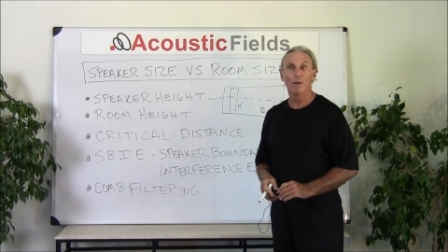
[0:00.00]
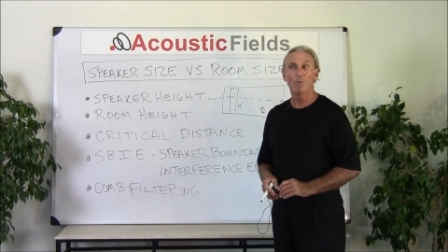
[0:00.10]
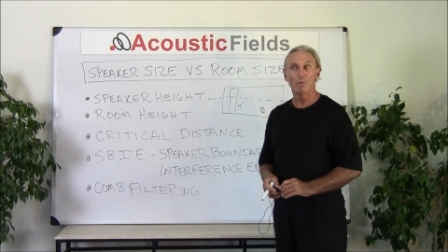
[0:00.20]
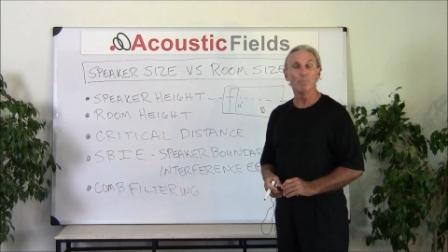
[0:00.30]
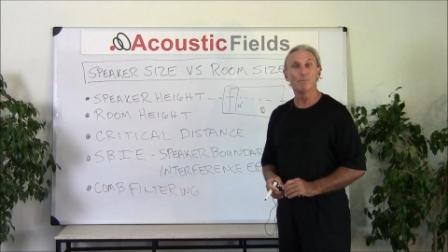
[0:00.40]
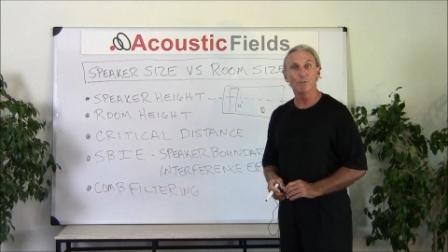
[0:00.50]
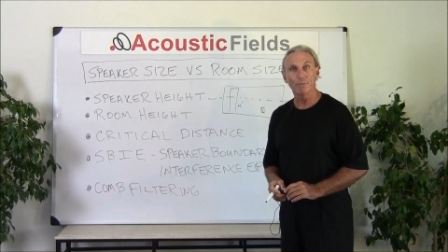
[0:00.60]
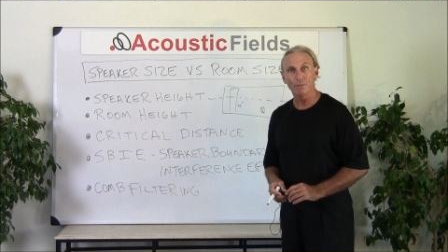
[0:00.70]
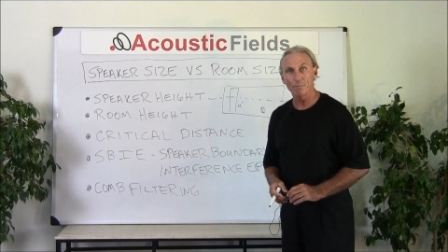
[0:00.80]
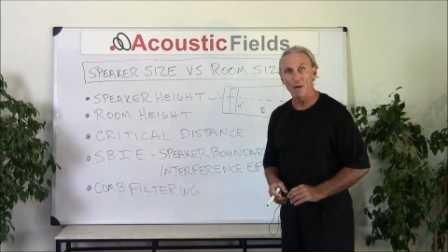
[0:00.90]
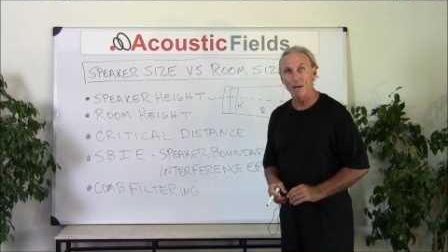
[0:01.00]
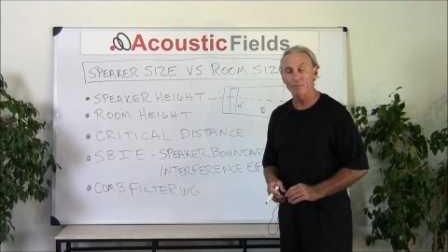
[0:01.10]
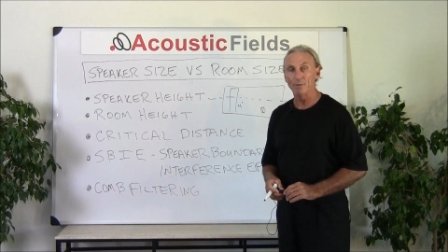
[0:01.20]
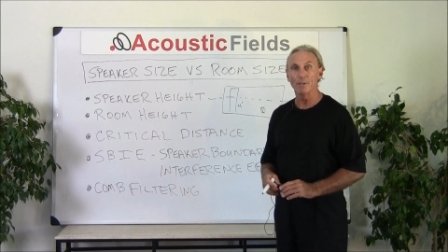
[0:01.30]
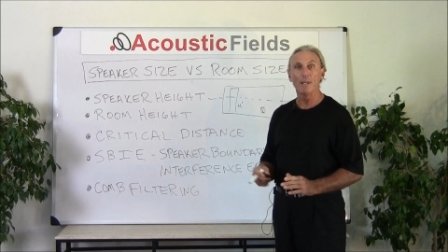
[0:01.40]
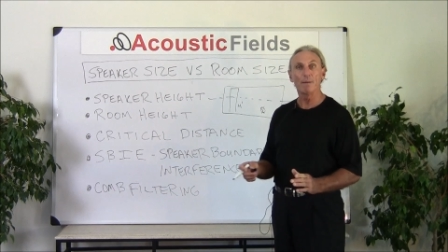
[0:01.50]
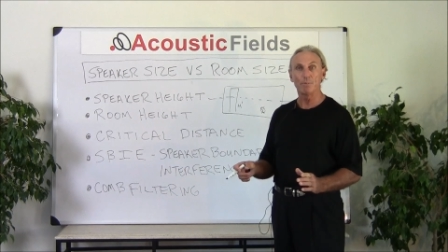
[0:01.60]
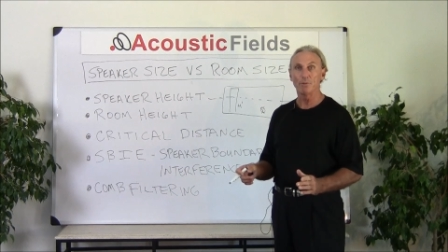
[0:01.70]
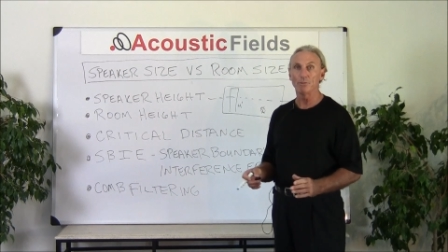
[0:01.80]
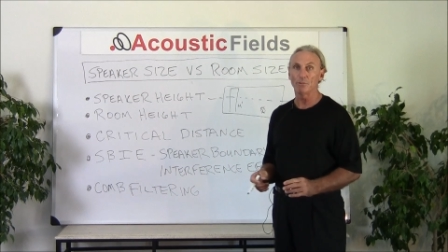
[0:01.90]
a room surface boundary, and
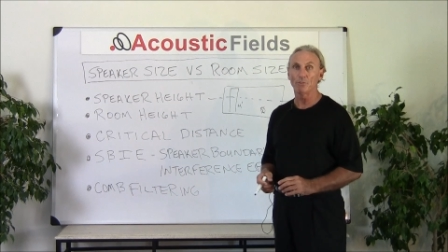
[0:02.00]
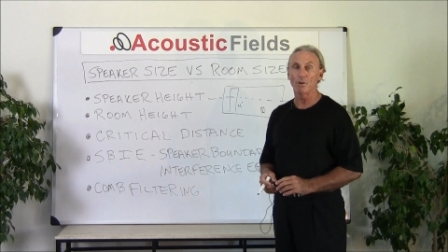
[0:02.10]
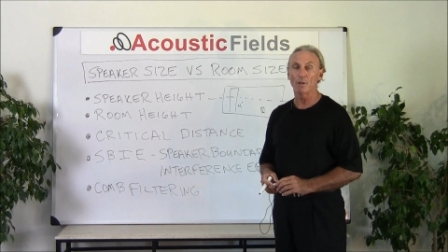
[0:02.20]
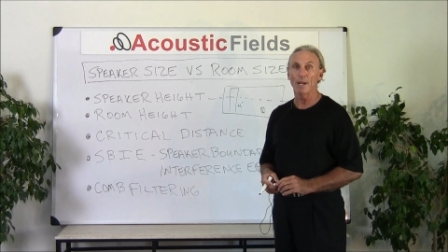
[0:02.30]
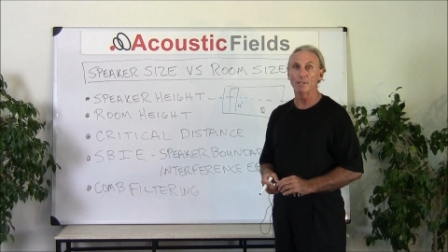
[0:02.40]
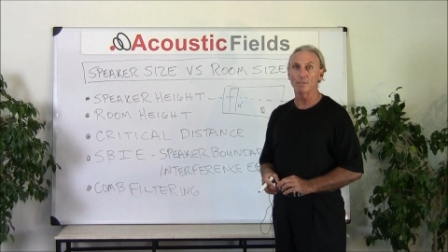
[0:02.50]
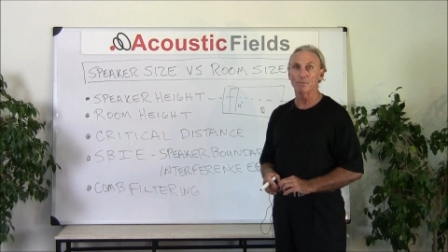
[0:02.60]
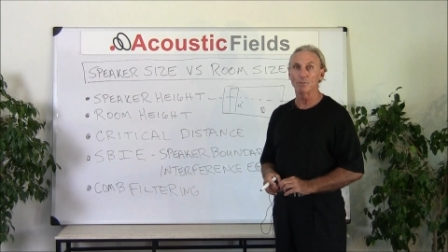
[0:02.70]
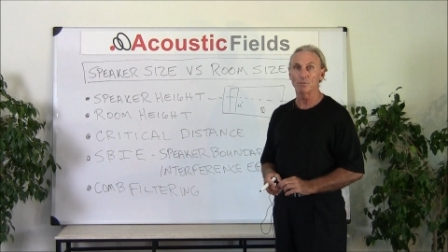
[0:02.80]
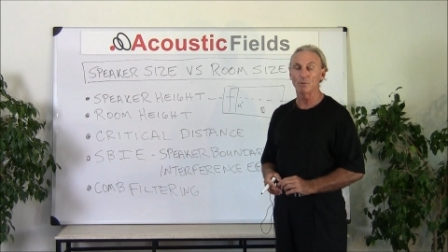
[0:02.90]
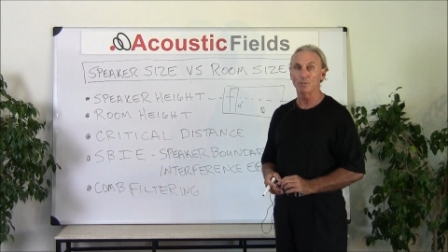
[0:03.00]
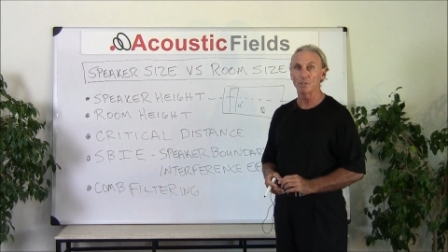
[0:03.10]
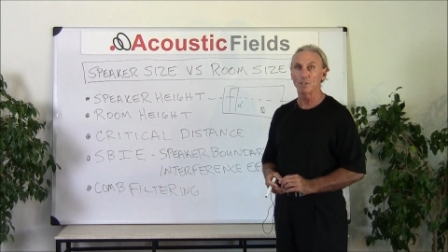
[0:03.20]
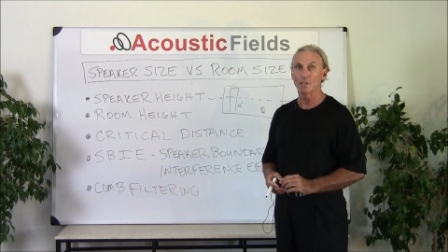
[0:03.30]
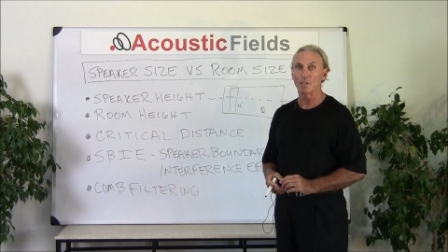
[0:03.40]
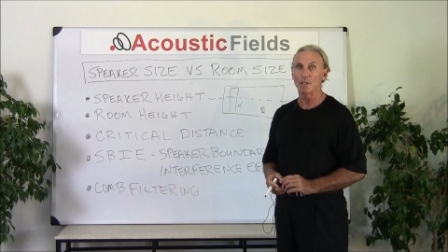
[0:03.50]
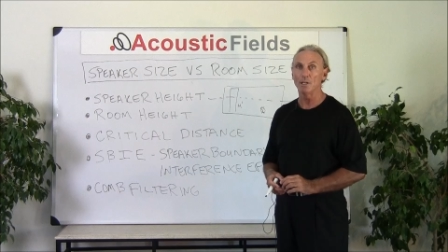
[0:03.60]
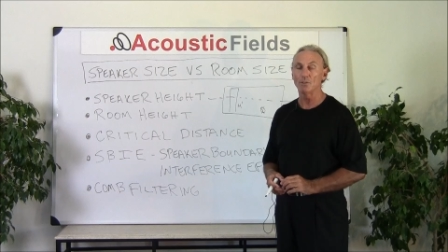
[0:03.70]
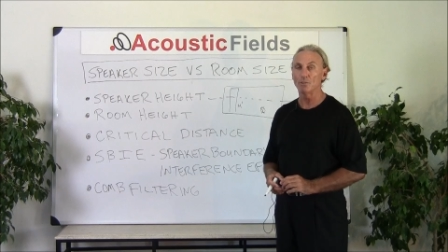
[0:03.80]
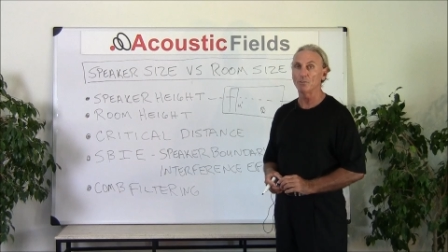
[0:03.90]
that produces all kinds of distortion and,
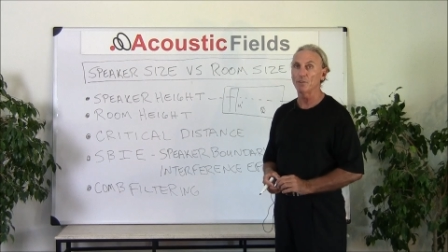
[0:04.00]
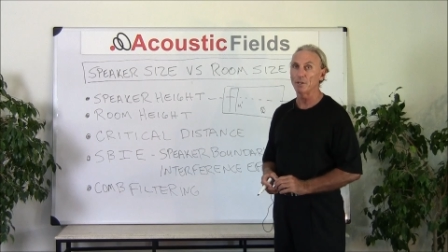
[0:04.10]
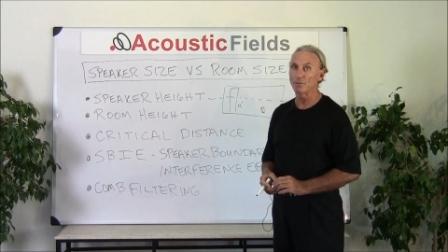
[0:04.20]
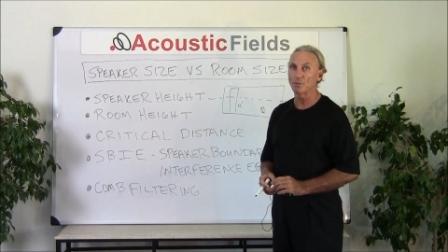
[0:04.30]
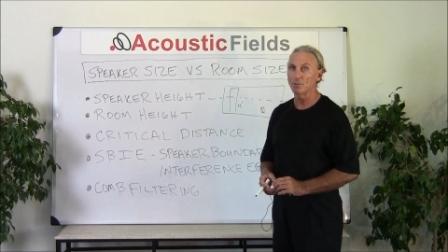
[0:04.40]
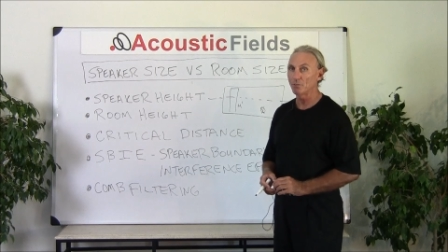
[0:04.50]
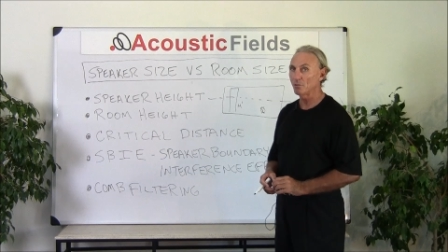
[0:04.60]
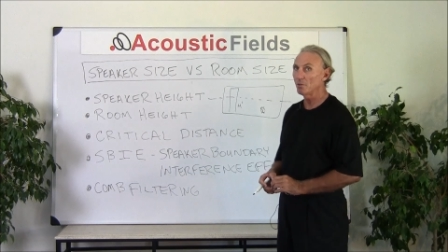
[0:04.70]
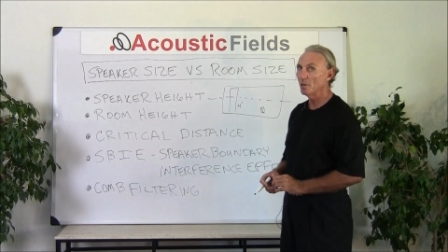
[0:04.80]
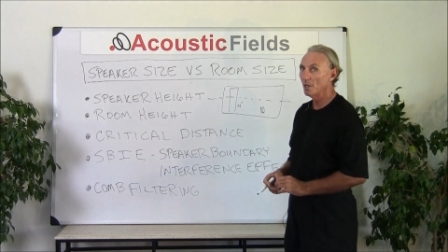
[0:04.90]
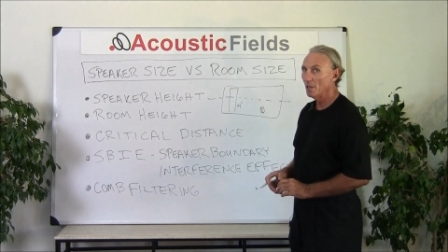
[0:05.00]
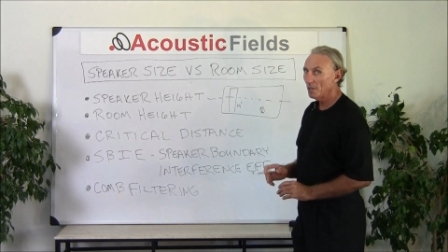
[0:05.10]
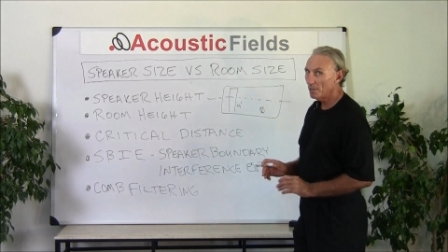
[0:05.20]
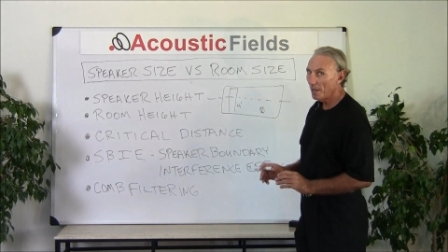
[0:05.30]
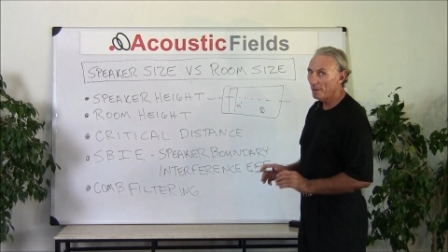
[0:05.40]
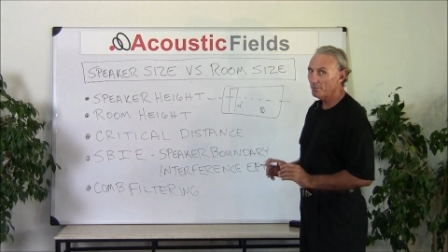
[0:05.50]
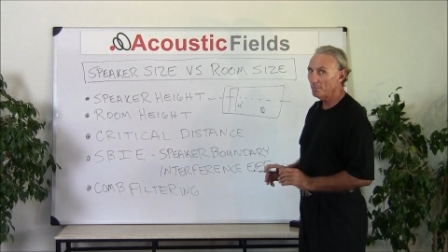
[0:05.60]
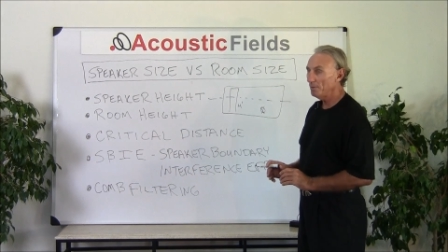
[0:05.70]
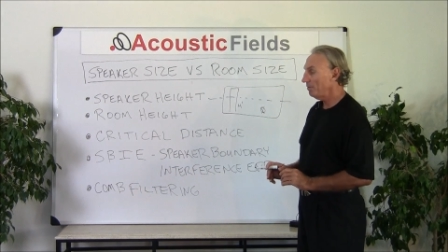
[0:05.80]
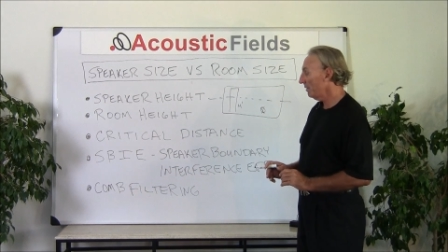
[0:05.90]
and issues there too. So you, you have
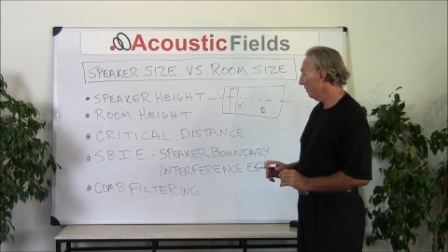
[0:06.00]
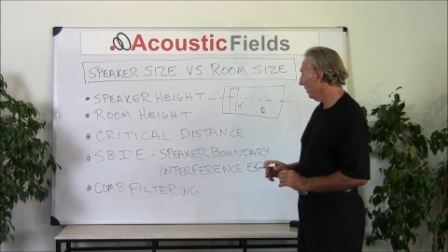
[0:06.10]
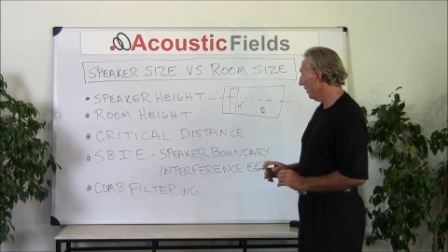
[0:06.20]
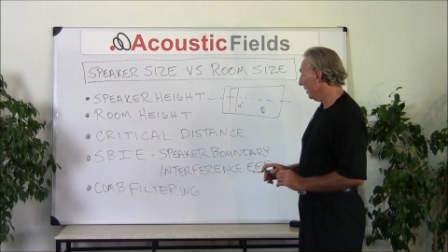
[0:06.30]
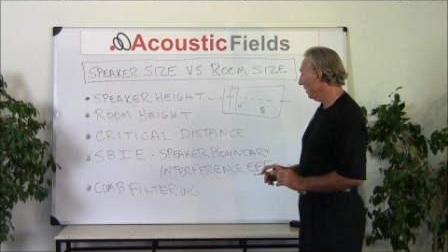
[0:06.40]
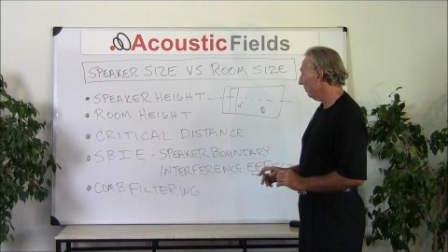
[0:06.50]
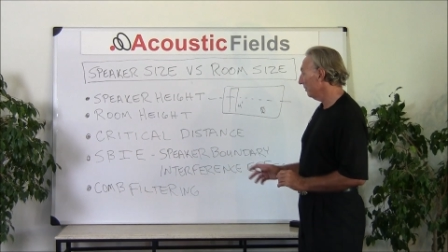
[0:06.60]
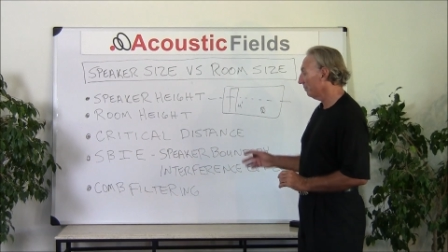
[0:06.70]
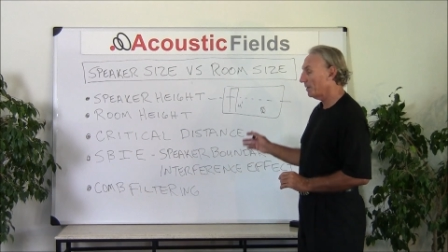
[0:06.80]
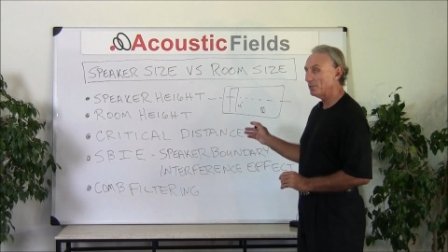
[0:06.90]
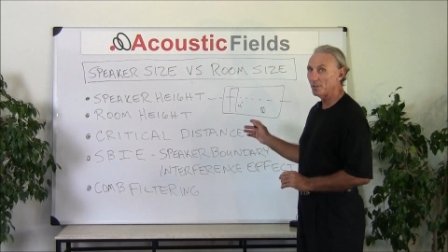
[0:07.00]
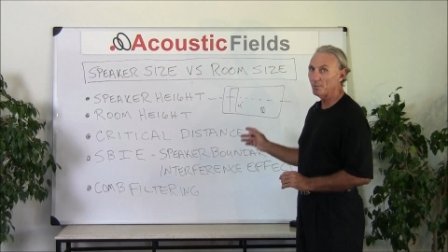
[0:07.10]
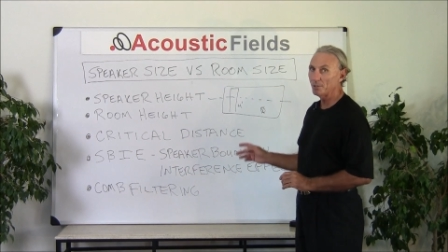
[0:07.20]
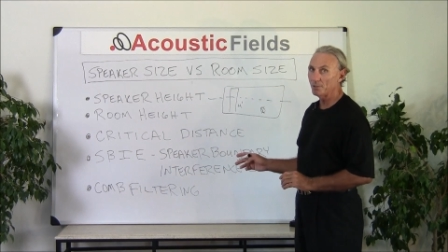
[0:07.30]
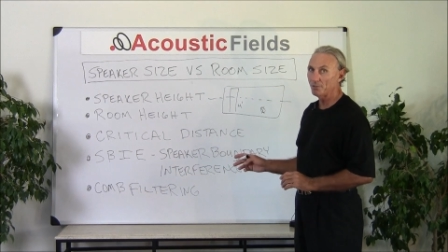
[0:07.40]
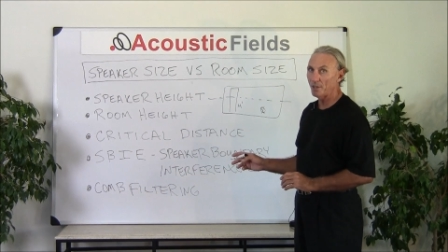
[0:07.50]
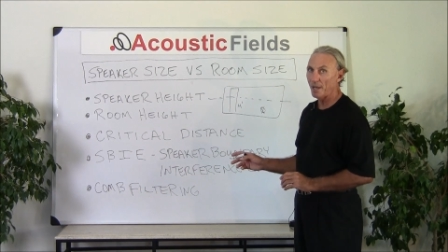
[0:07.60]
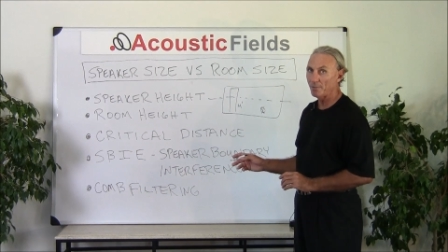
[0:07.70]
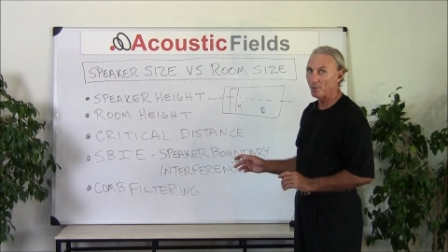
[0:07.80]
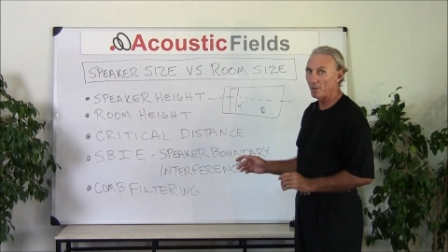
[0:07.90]
to be very, very careful, especially with the
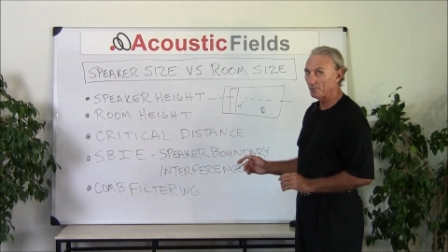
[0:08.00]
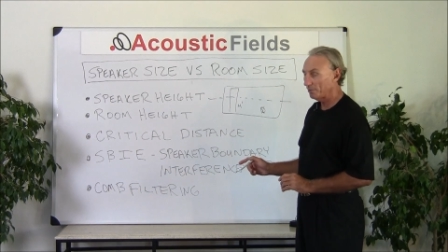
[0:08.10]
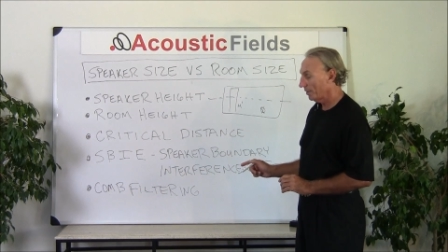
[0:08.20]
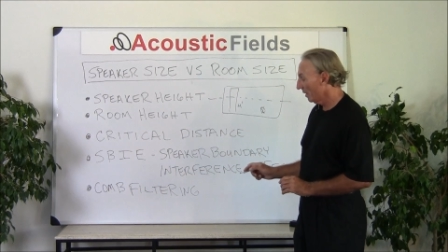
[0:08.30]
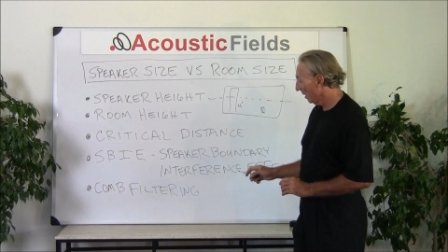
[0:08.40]
sidewalls.